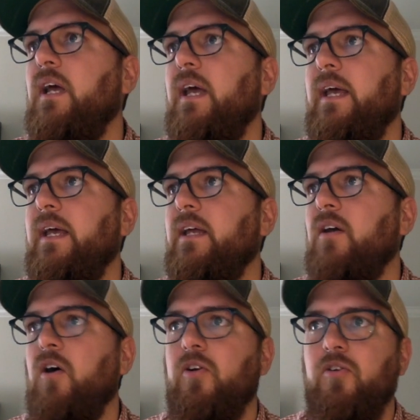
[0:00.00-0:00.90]
and
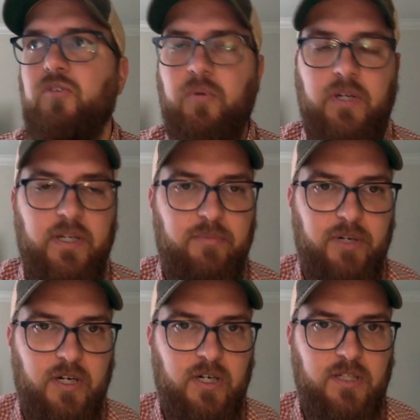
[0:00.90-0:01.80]
128
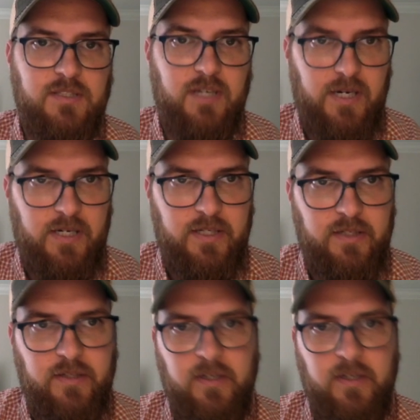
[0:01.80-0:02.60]
Americans died,